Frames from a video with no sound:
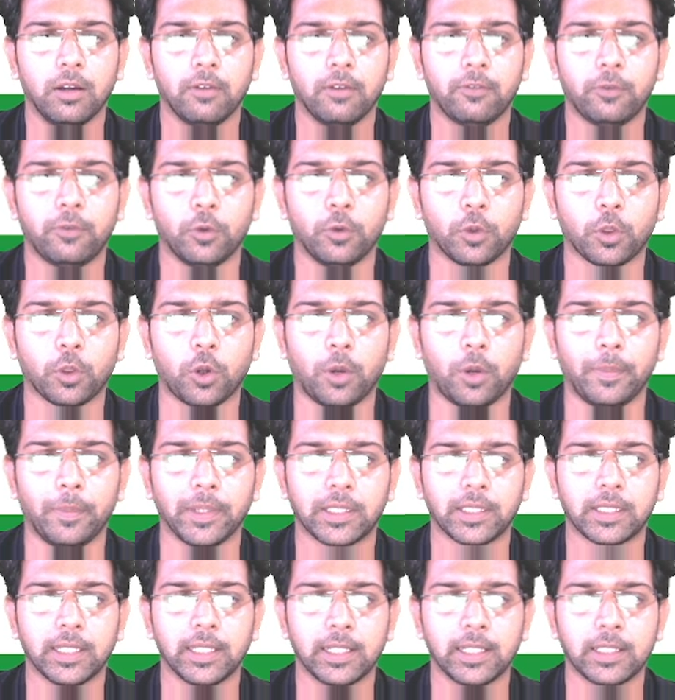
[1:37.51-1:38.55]
4 comma
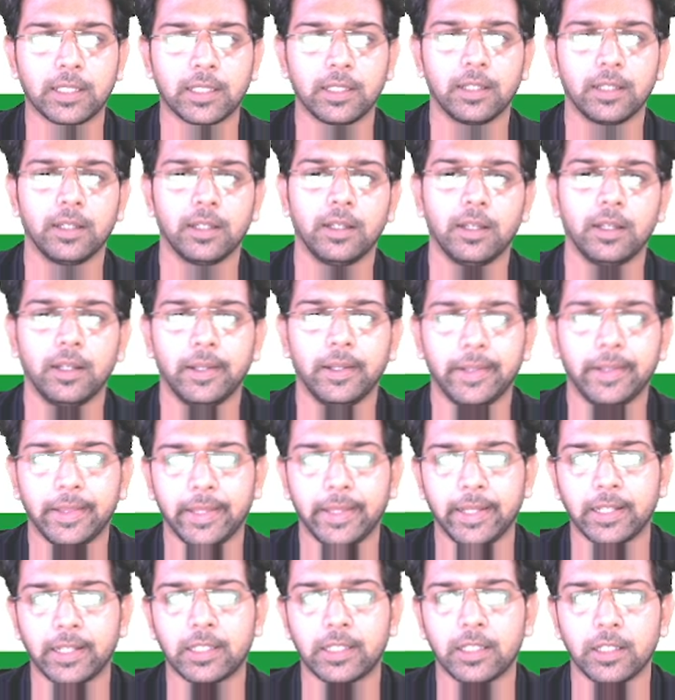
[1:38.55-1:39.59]
6
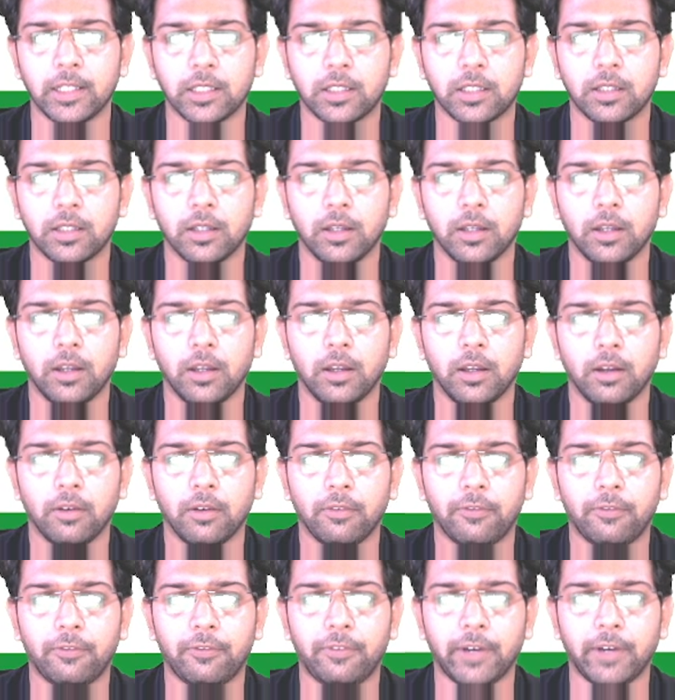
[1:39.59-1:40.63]
next is
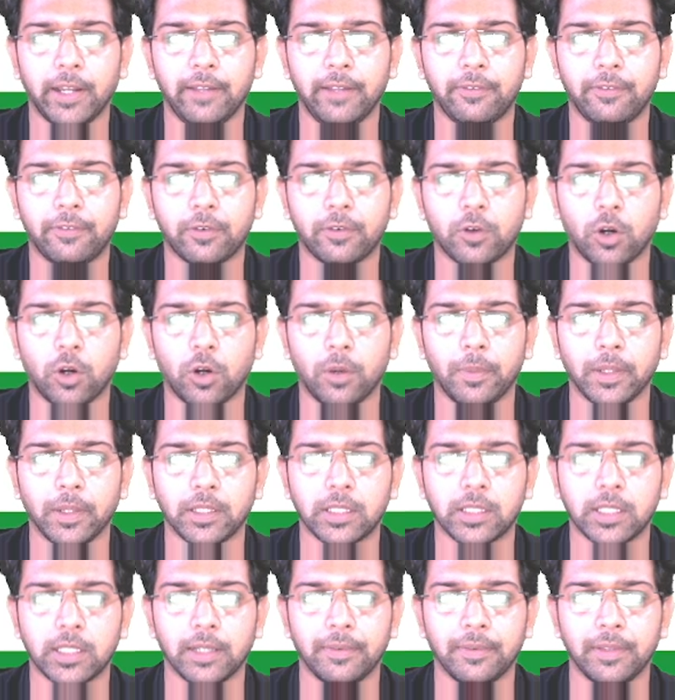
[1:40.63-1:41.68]
5 comma
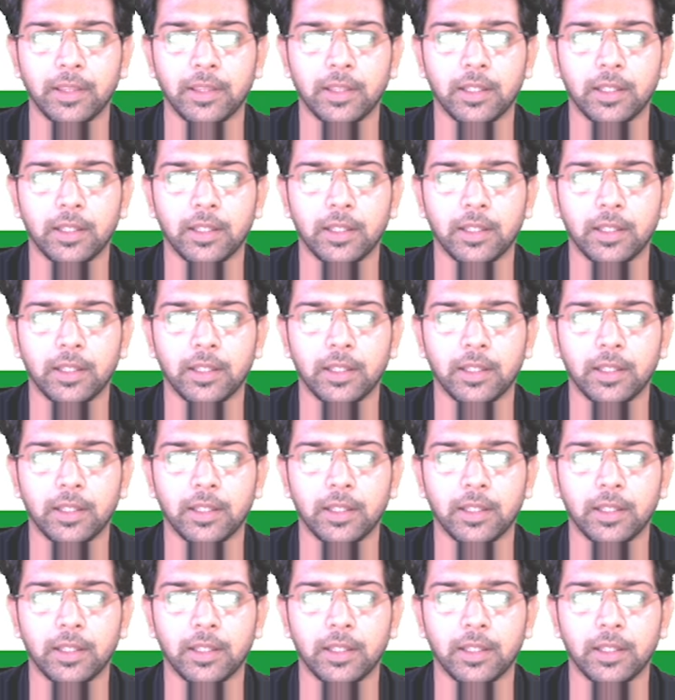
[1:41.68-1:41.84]
7